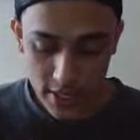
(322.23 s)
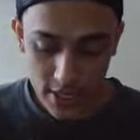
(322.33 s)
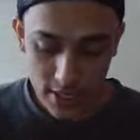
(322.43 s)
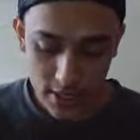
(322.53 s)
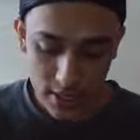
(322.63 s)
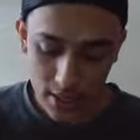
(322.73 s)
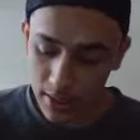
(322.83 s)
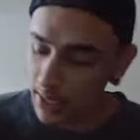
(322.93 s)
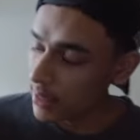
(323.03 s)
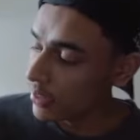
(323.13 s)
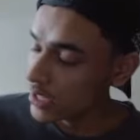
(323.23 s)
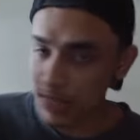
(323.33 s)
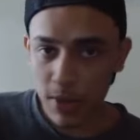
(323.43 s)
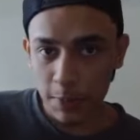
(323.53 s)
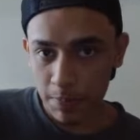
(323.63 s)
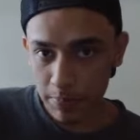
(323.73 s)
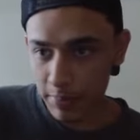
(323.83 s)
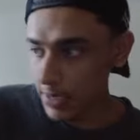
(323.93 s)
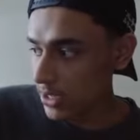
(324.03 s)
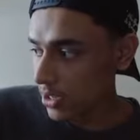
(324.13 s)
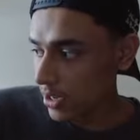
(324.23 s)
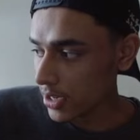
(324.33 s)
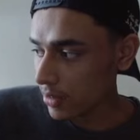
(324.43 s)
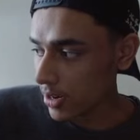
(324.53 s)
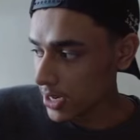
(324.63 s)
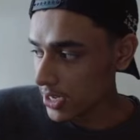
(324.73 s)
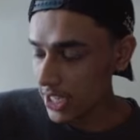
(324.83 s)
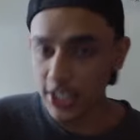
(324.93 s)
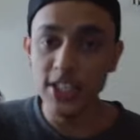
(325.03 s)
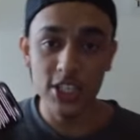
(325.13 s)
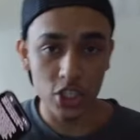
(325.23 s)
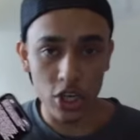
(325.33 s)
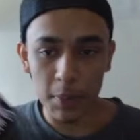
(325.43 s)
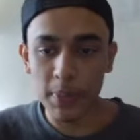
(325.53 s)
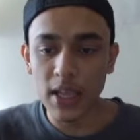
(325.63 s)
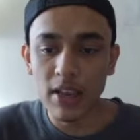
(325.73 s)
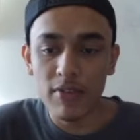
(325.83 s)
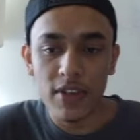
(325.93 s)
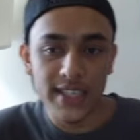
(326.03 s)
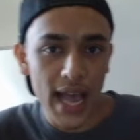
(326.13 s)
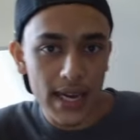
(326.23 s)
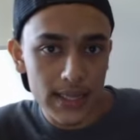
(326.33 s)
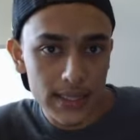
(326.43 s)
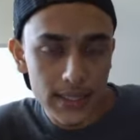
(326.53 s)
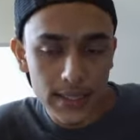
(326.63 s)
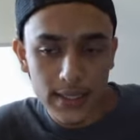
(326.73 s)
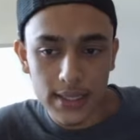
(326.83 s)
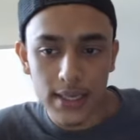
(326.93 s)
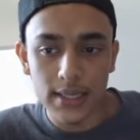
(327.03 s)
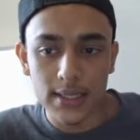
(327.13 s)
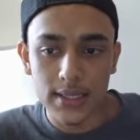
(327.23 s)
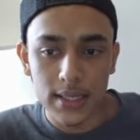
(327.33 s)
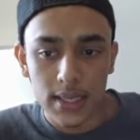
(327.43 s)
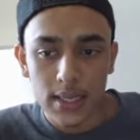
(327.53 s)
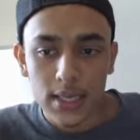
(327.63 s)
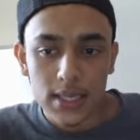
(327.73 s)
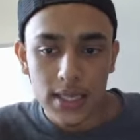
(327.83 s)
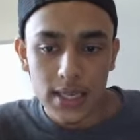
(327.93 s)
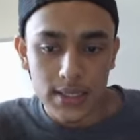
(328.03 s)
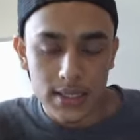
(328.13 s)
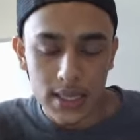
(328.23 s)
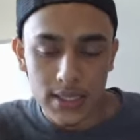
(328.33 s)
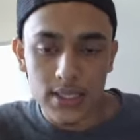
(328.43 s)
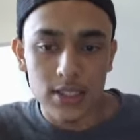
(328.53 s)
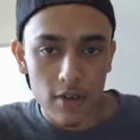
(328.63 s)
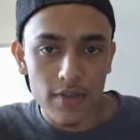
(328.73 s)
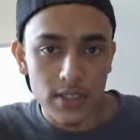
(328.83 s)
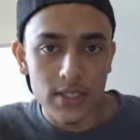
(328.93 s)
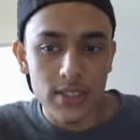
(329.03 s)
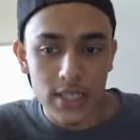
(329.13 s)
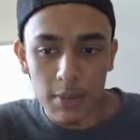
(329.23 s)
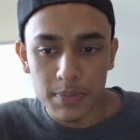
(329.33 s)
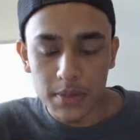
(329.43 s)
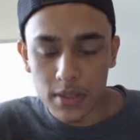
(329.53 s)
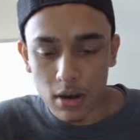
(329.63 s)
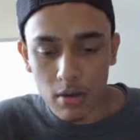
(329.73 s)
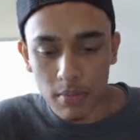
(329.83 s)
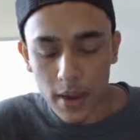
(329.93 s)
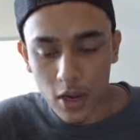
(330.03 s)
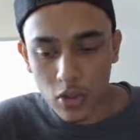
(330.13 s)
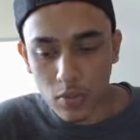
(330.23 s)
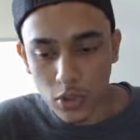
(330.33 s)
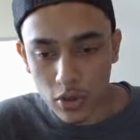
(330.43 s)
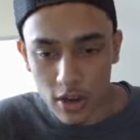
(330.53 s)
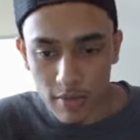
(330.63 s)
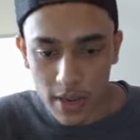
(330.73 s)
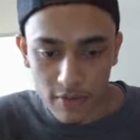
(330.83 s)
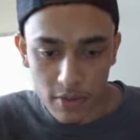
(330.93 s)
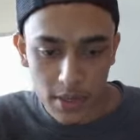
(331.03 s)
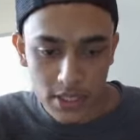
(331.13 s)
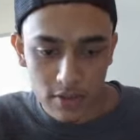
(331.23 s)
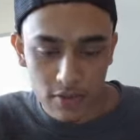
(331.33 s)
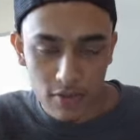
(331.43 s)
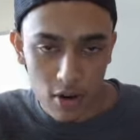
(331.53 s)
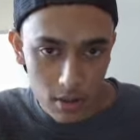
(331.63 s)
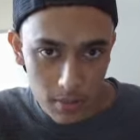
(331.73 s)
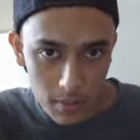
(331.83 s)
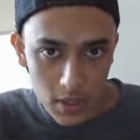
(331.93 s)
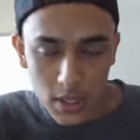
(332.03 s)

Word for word: is this is my piece on it right it's descriptive it's analytic it's it's it's just delving into the depths um i got the majority of my information from